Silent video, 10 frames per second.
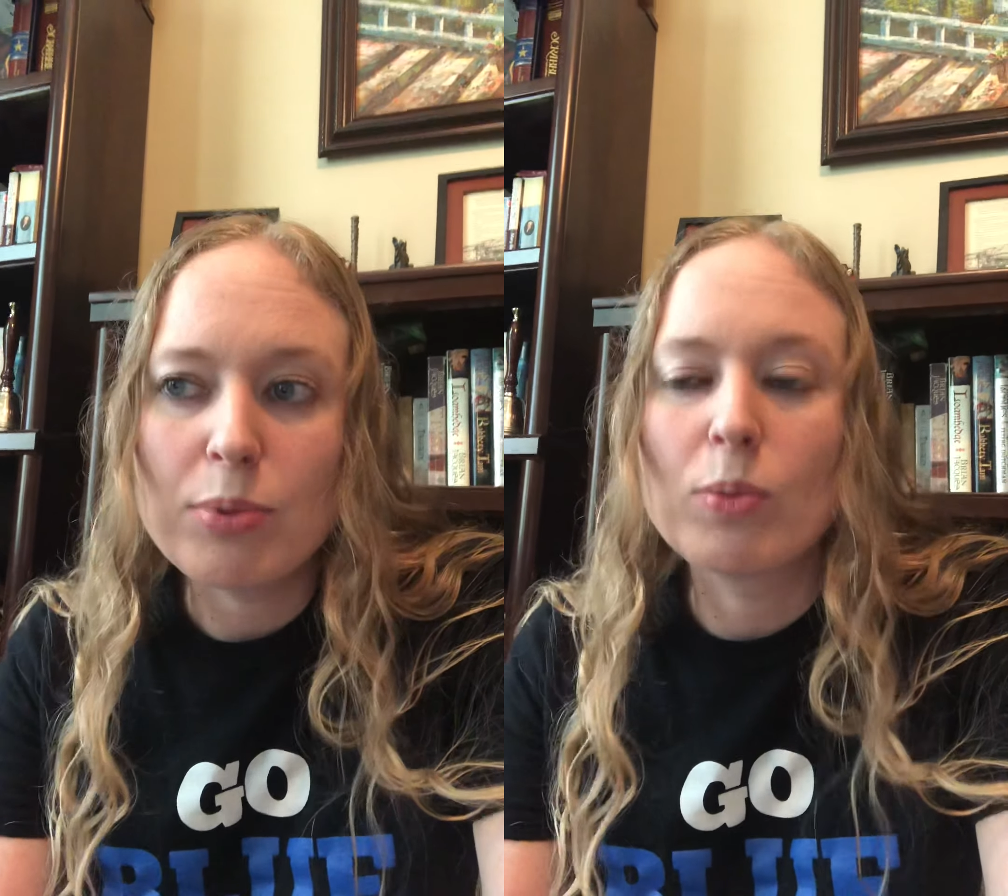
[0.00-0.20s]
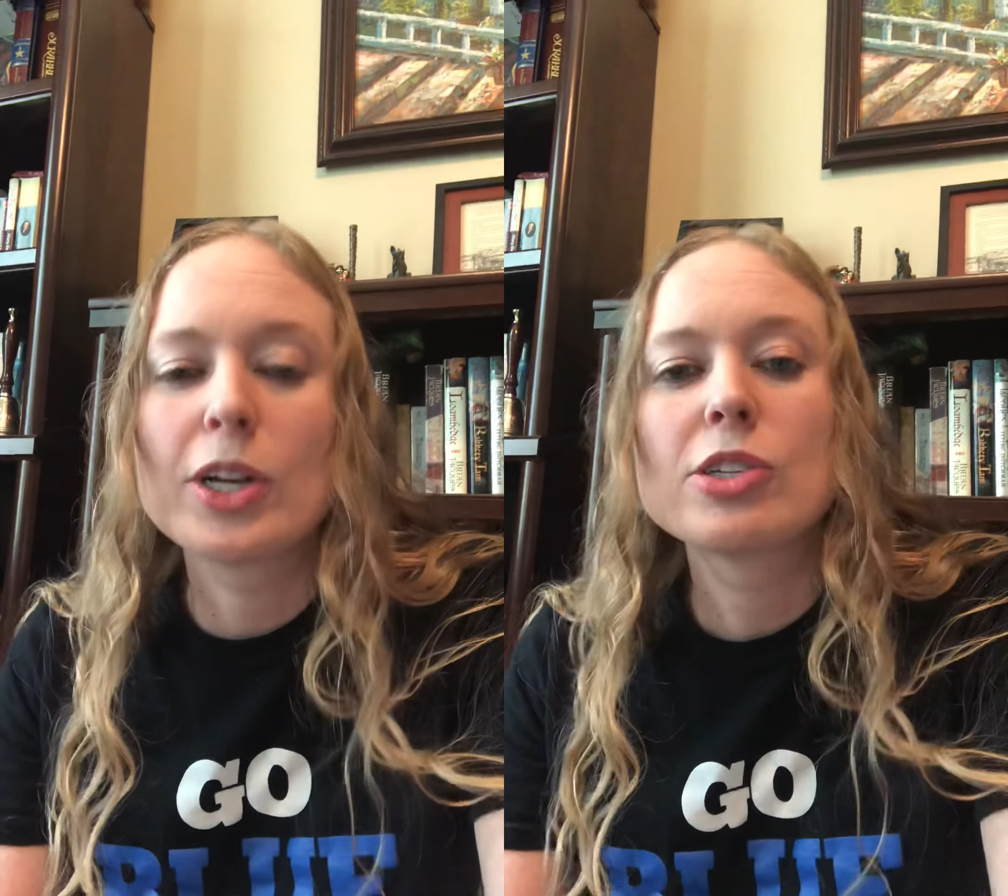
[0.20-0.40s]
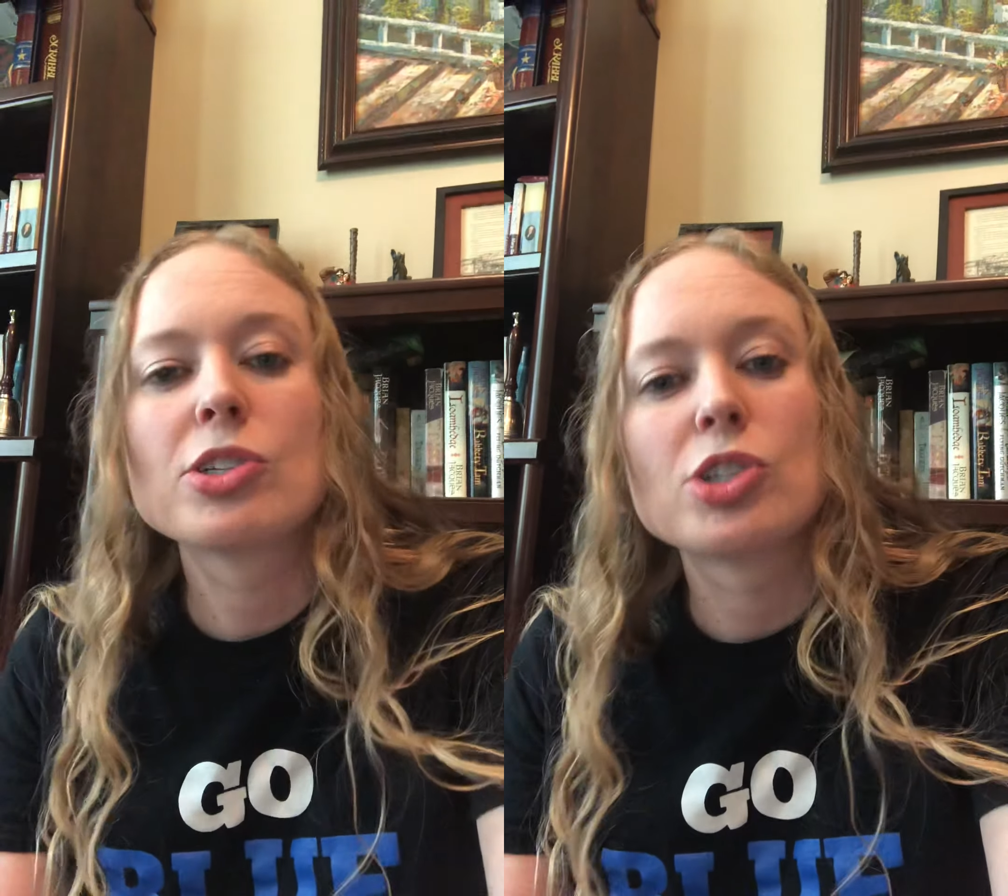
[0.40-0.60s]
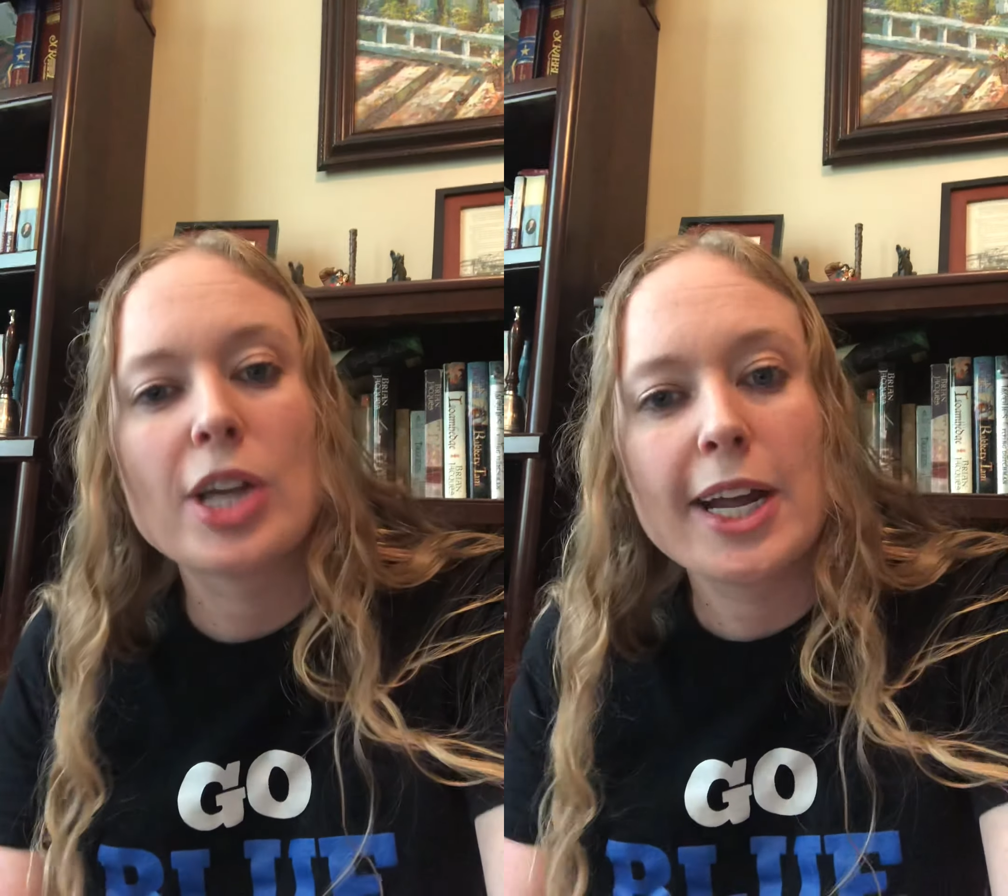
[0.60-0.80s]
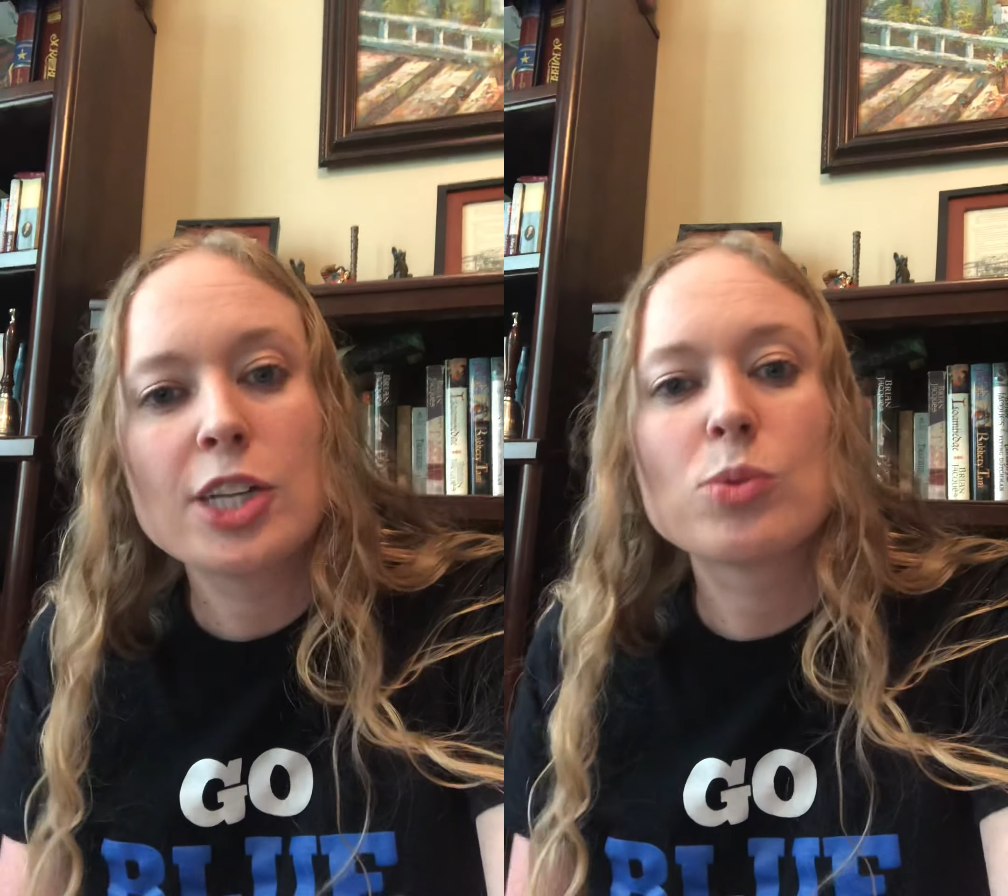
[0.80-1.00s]
what you should
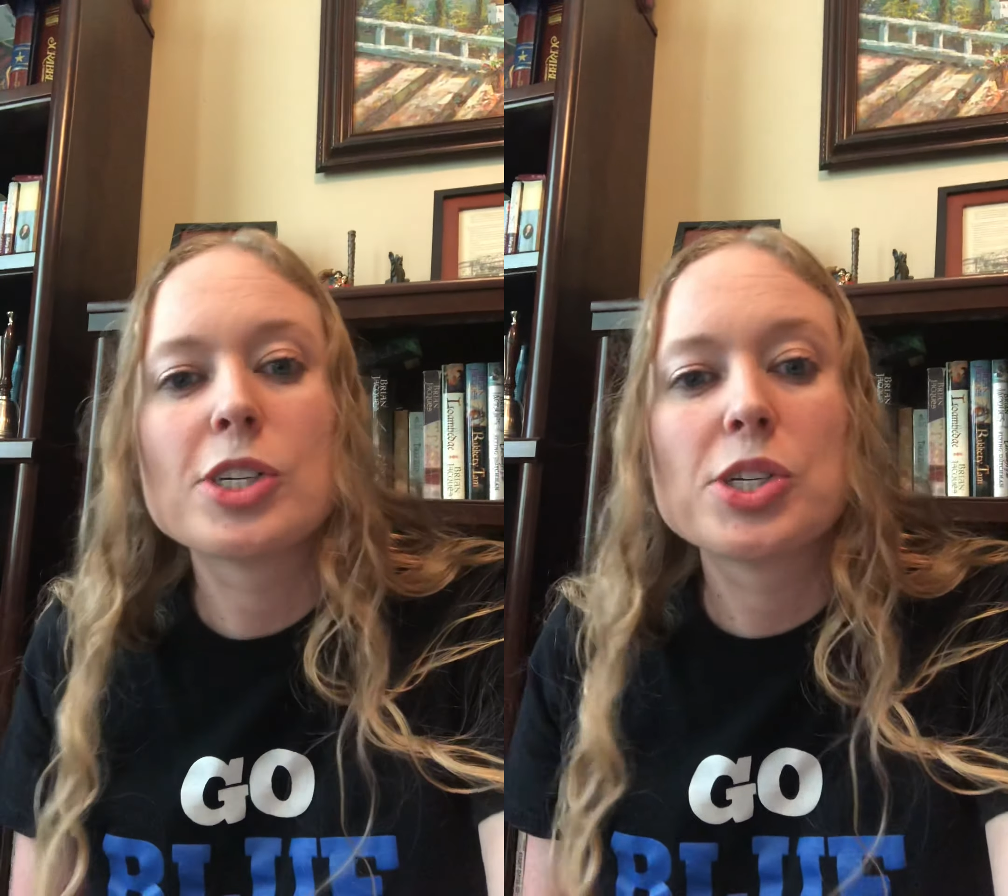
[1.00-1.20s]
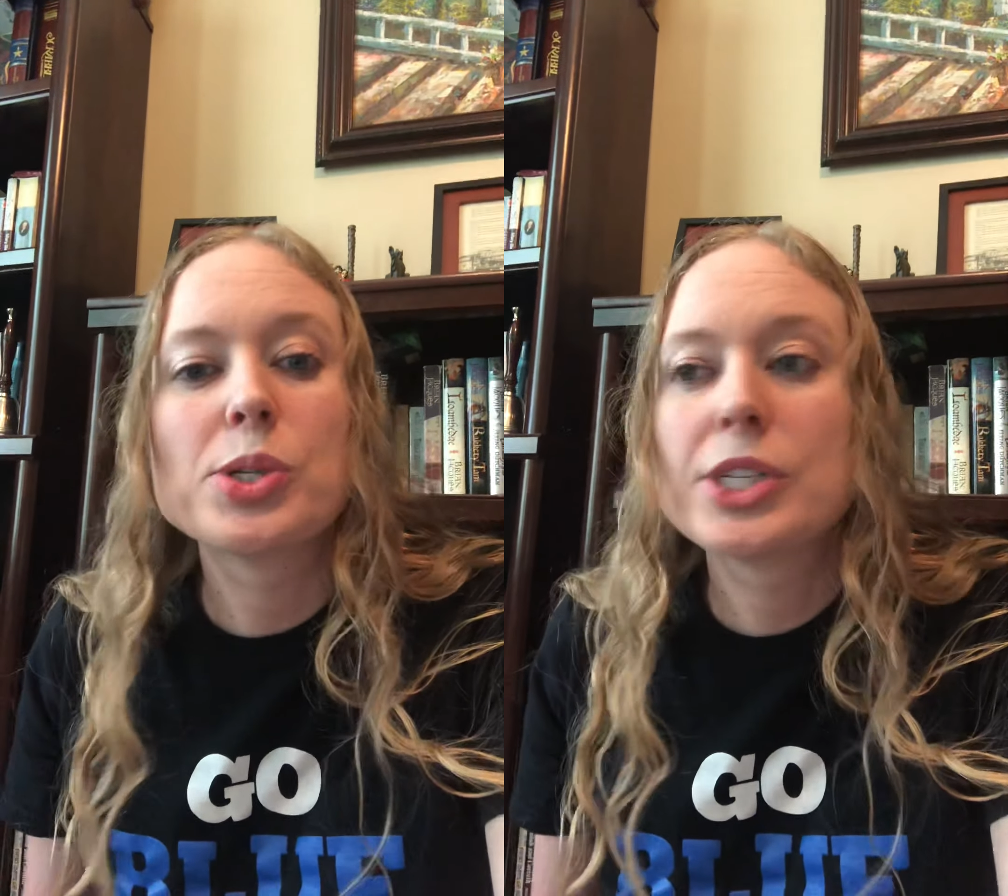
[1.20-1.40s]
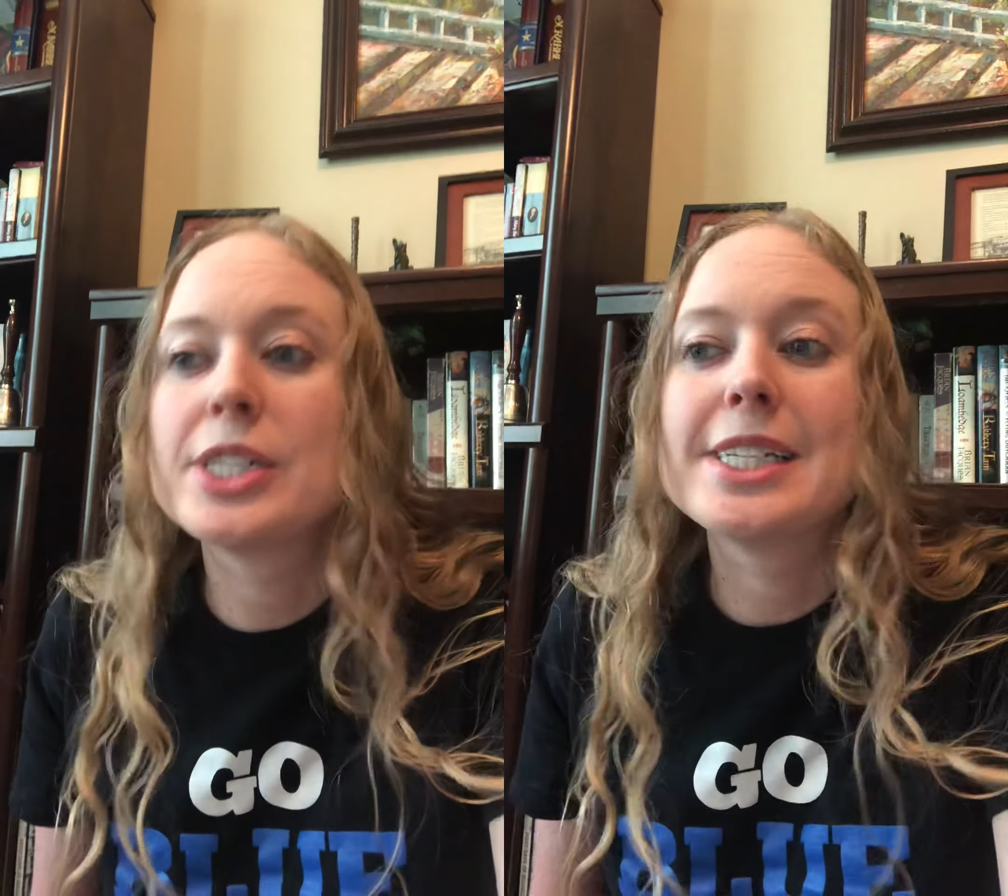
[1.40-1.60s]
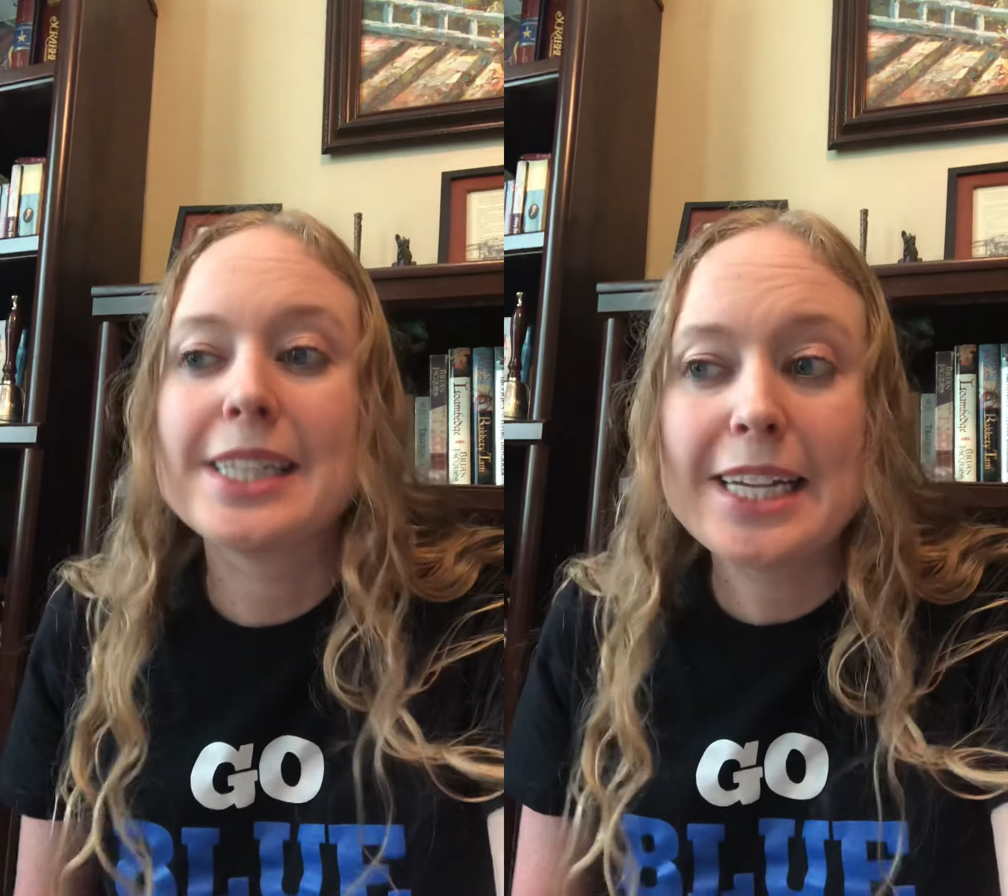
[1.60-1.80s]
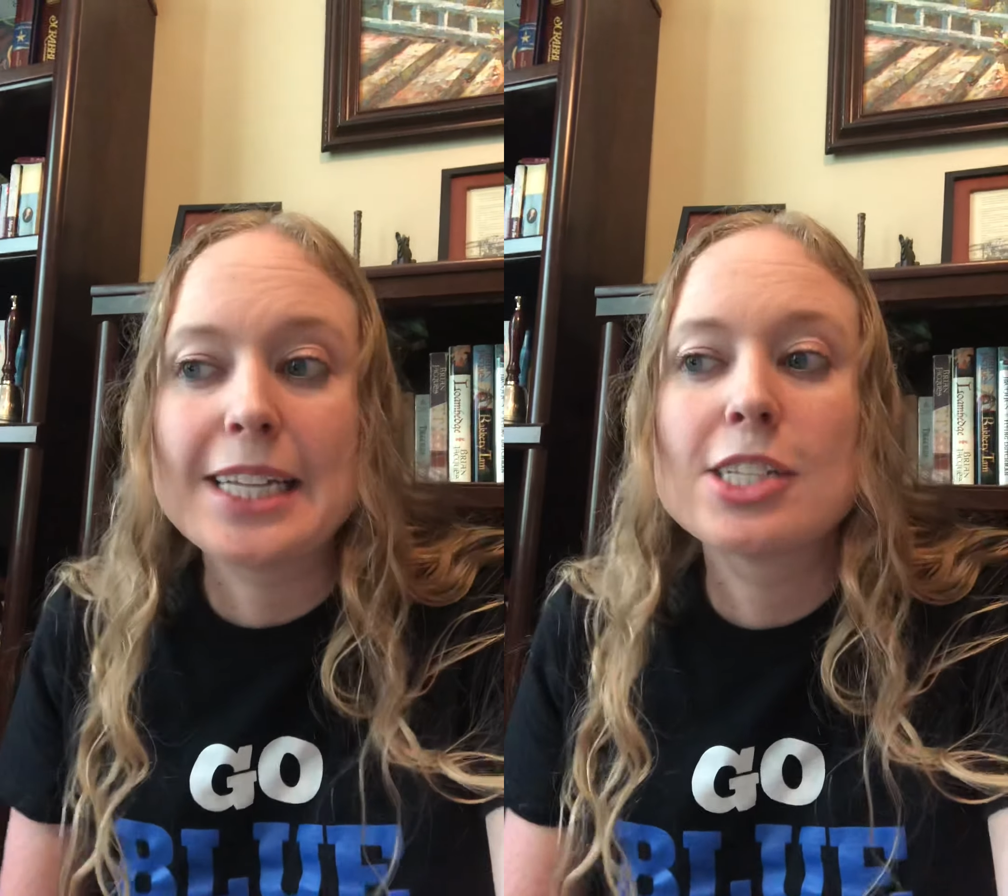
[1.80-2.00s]
change, what you should
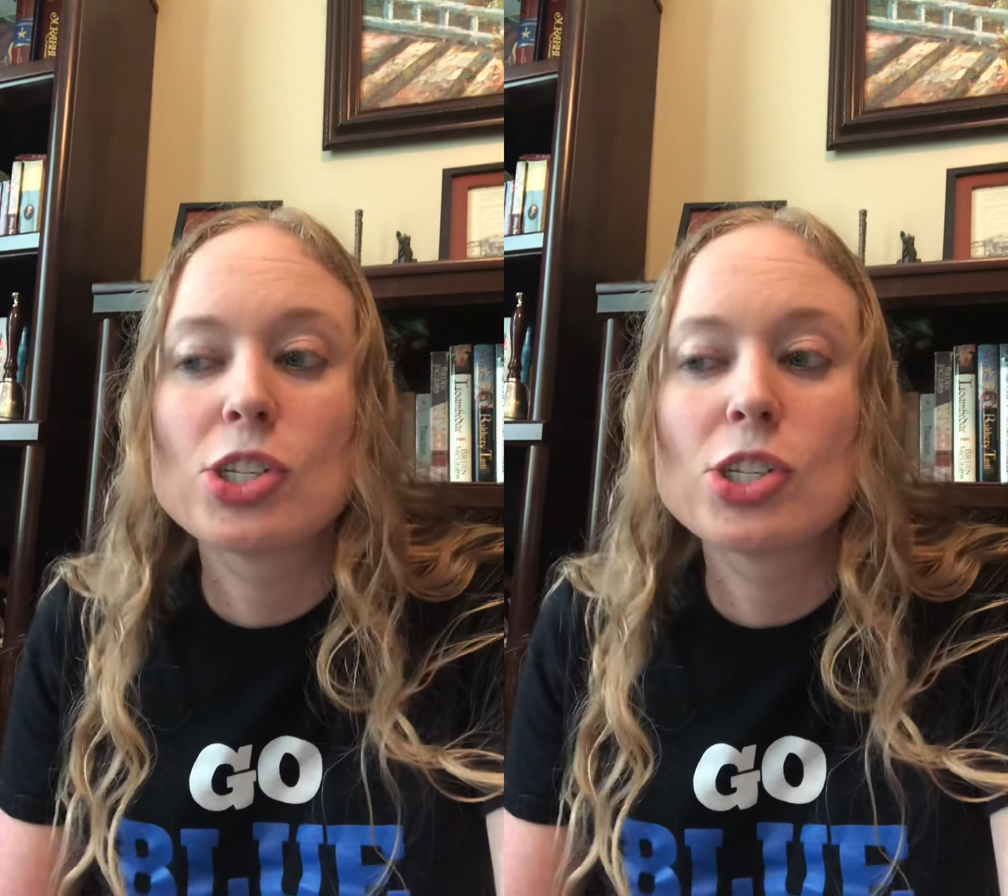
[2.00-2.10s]
delete to